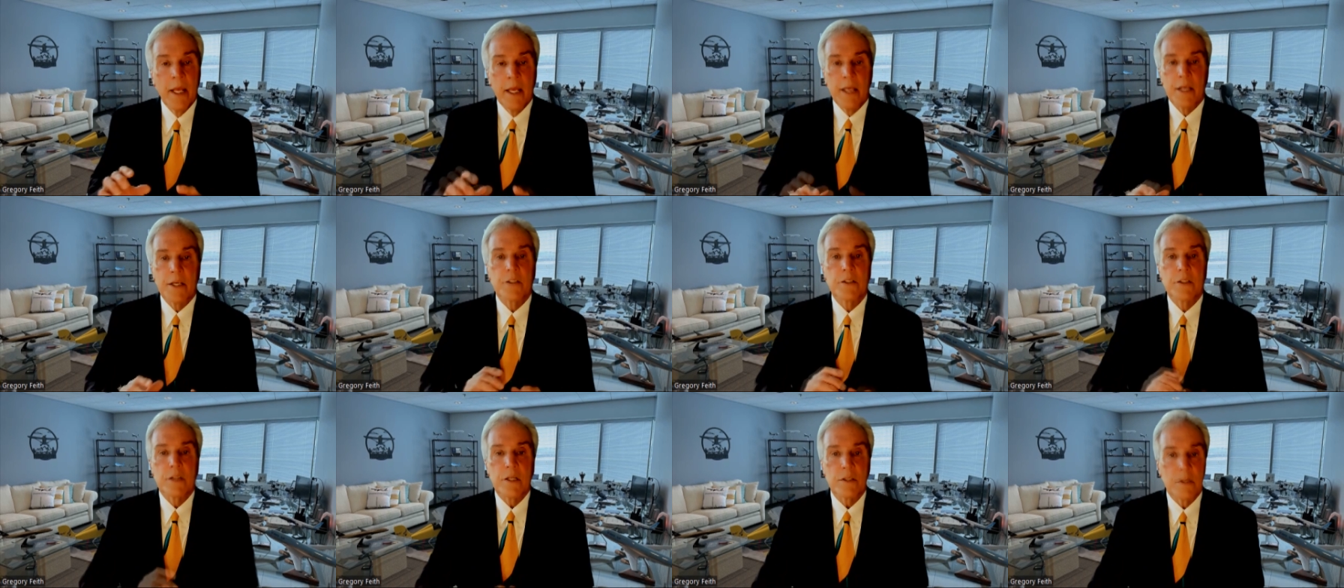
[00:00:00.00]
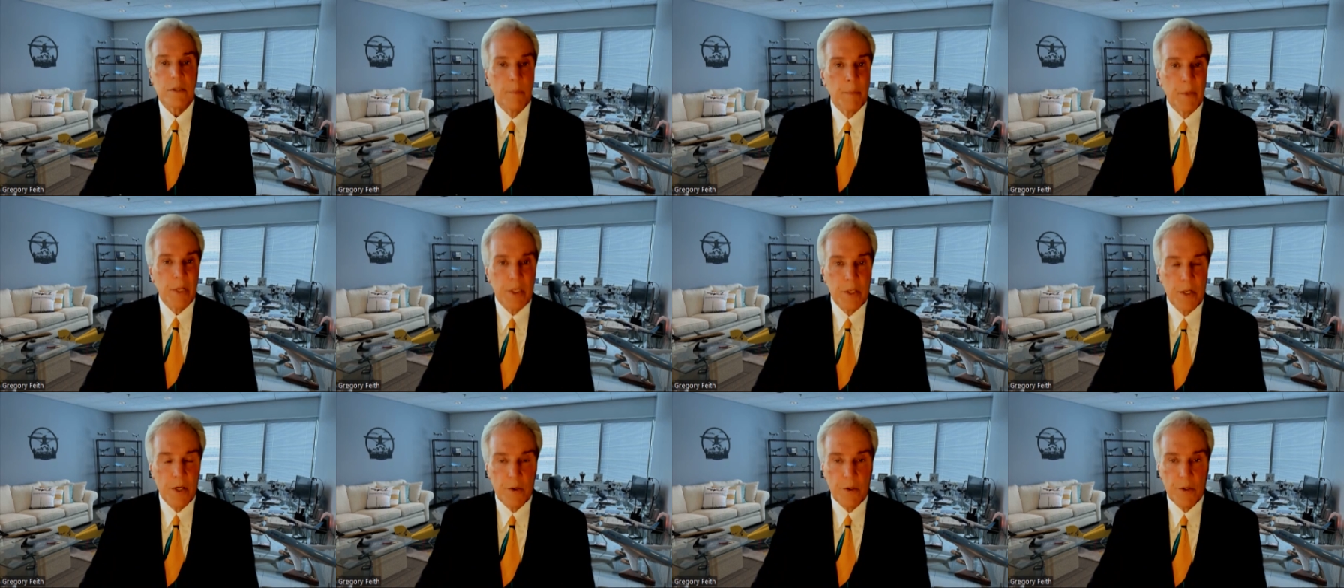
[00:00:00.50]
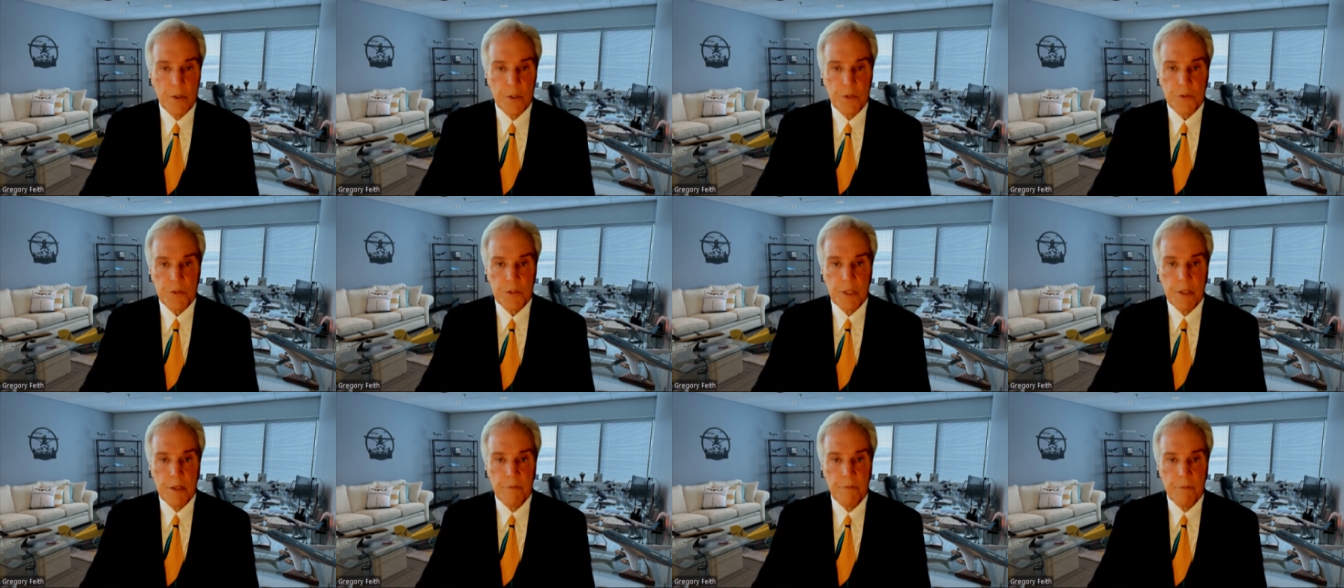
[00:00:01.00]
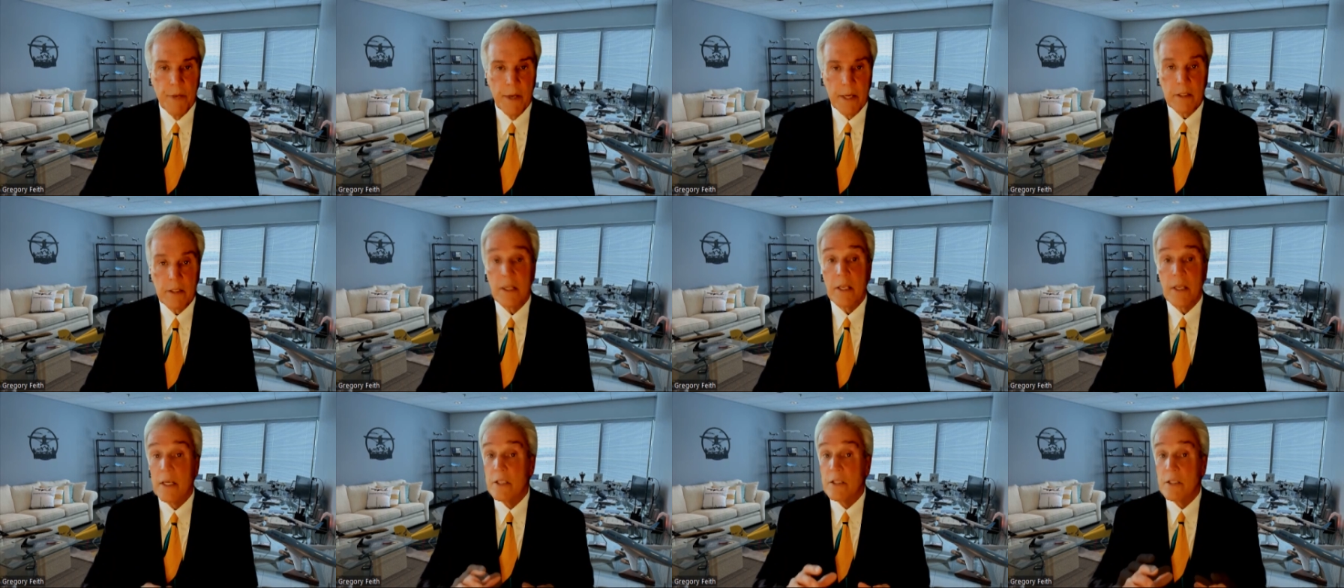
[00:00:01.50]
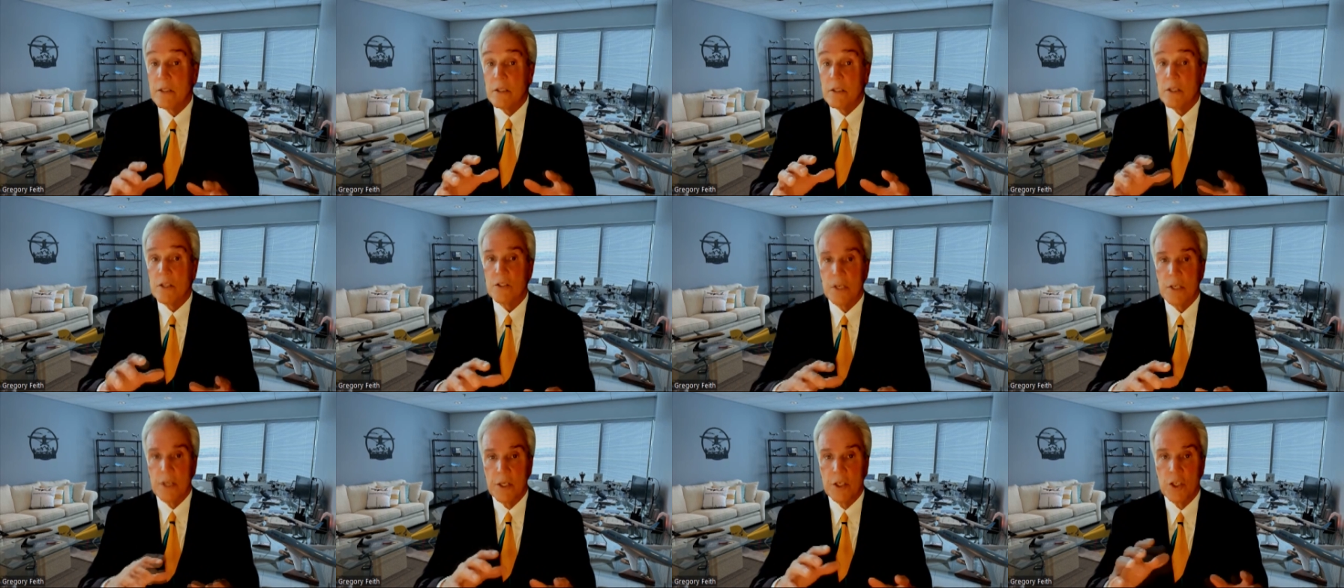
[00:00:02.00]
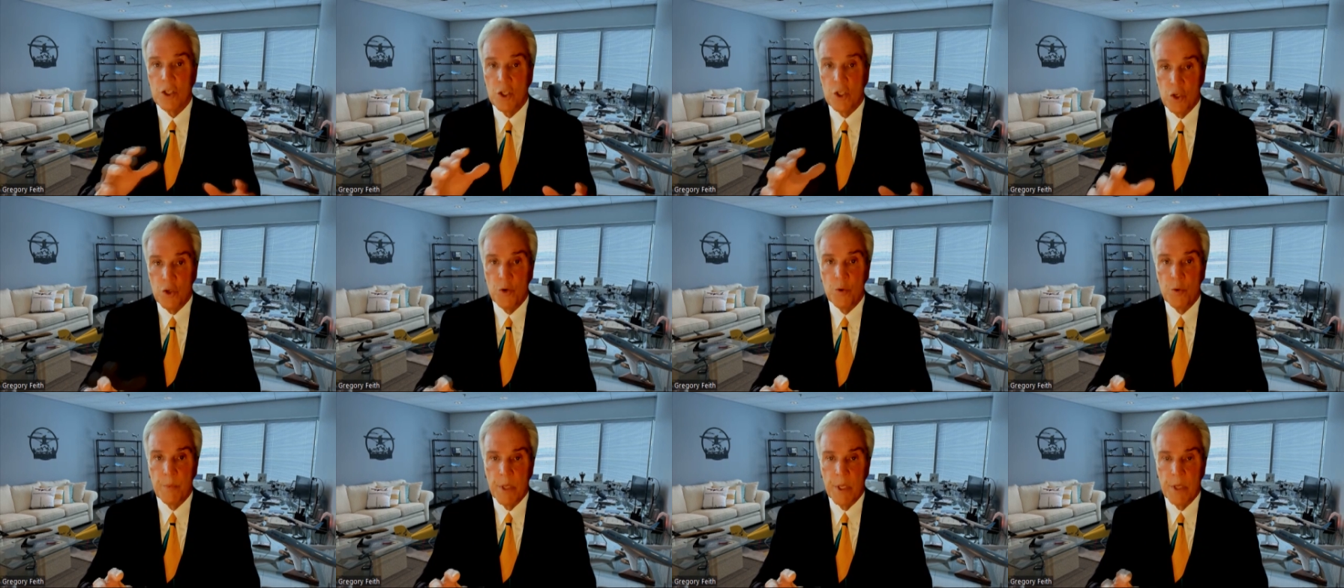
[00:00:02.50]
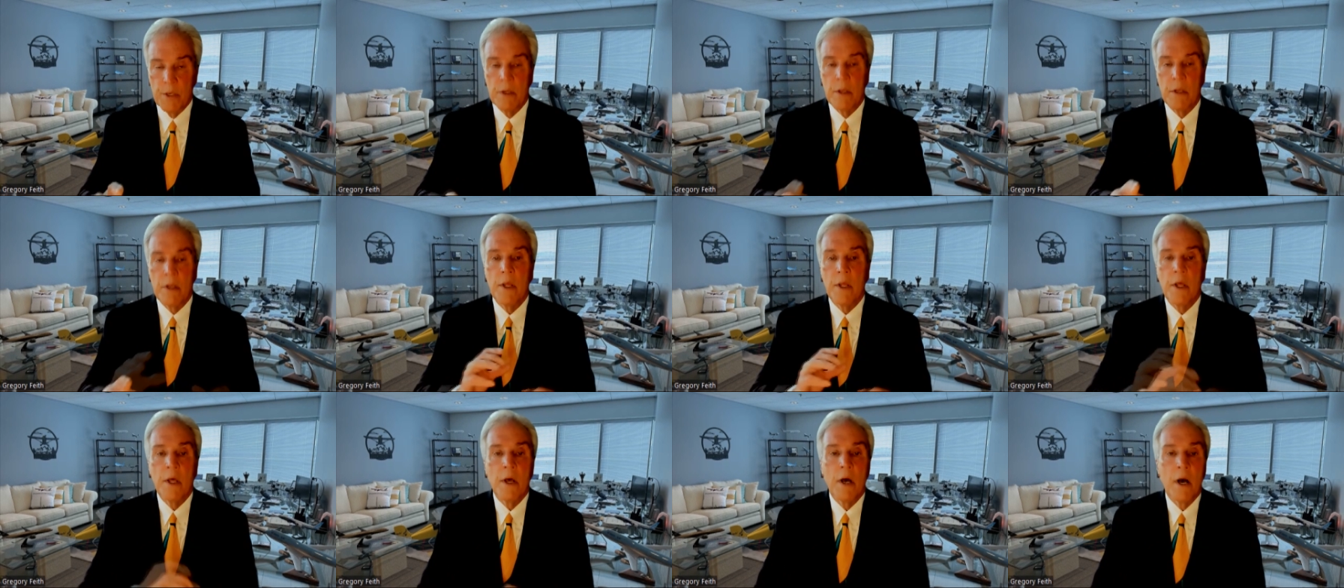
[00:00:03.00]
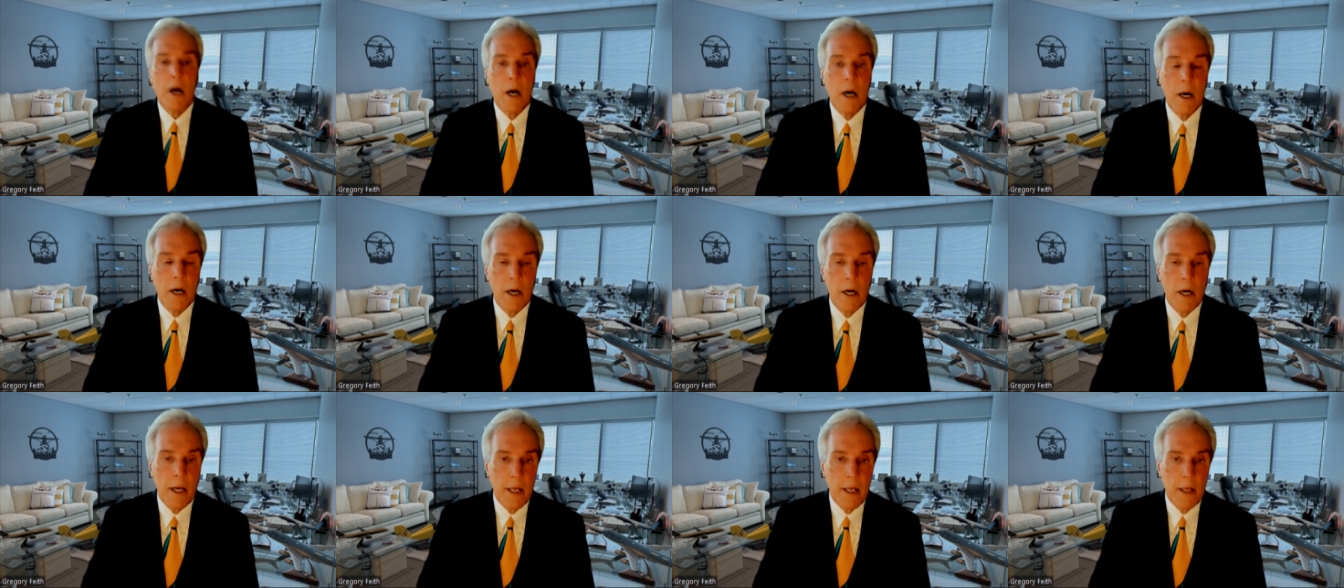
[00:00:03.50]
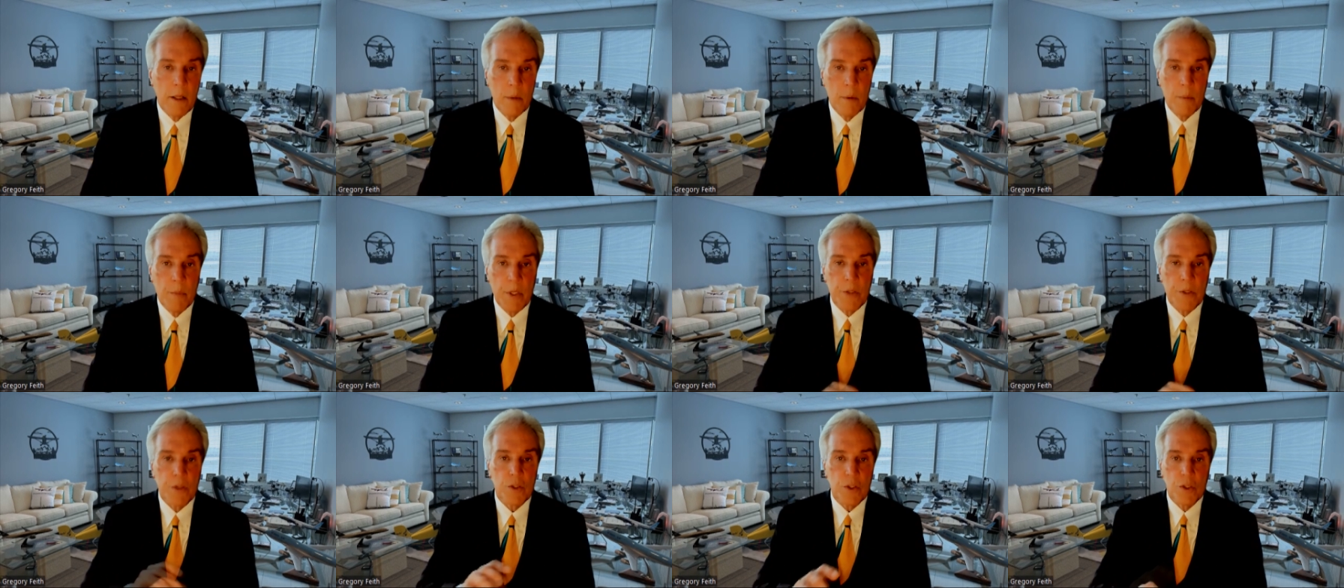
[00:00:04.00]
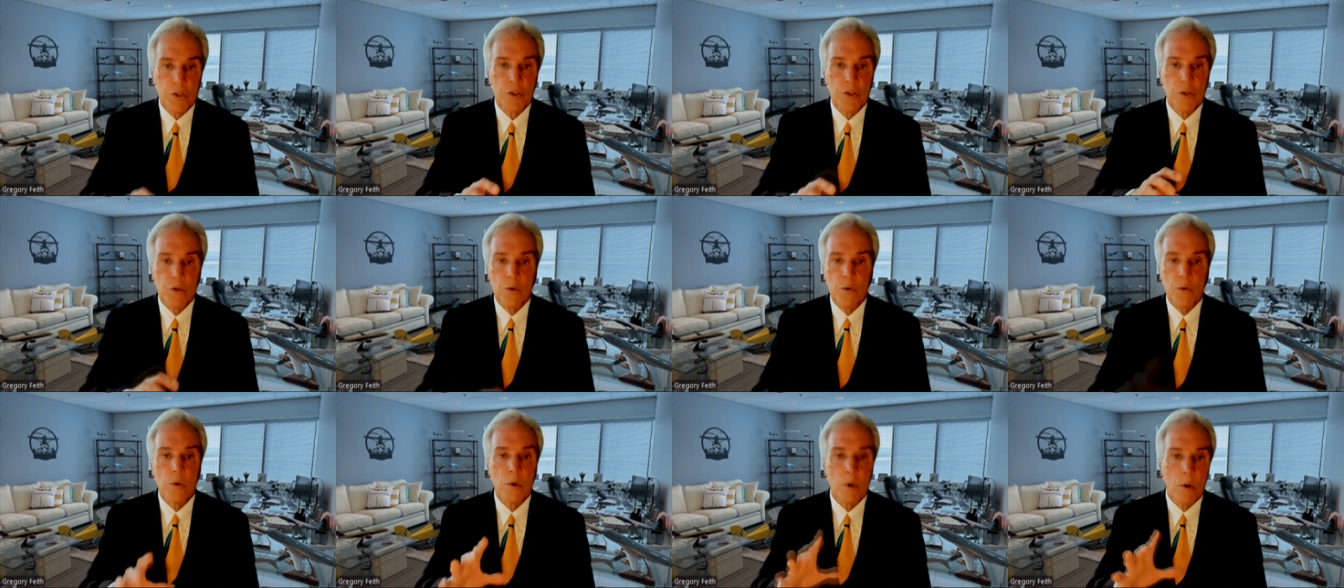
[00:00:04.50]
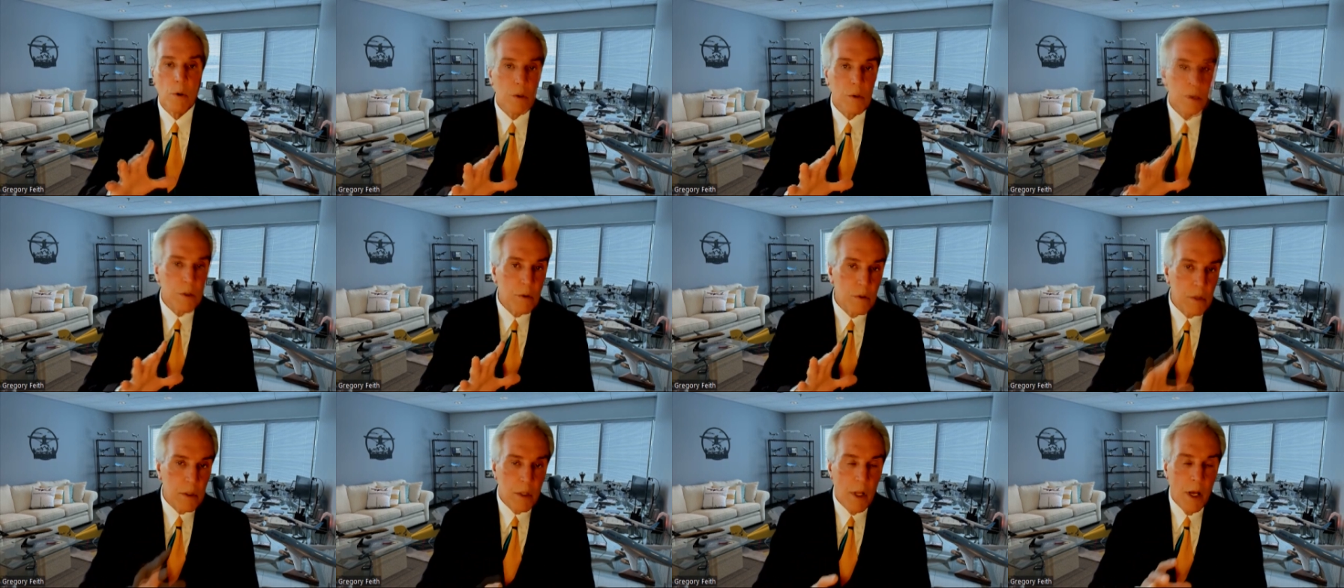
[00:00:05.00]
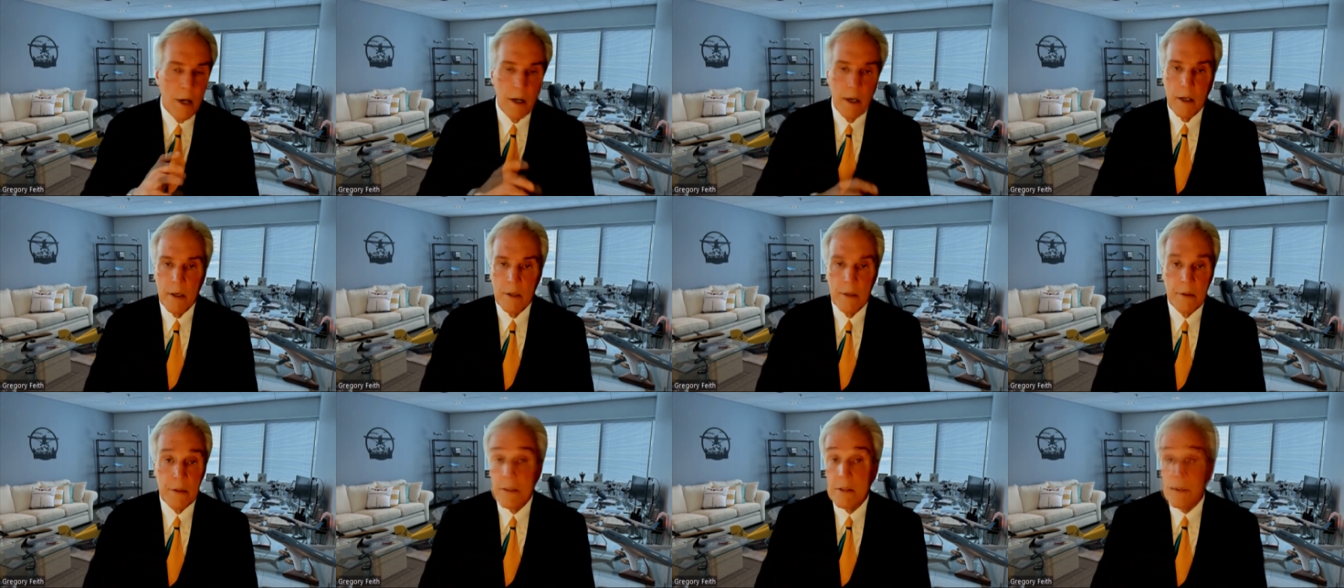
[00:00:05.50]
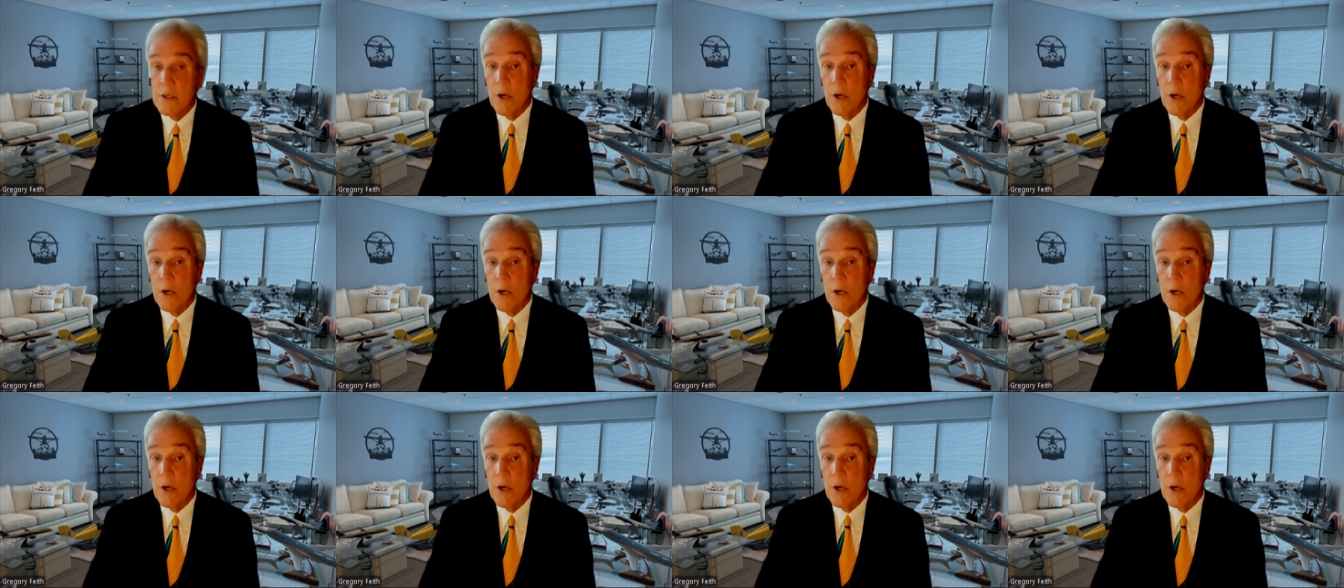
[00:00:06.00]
Is this a materials defect? Is this a human element to done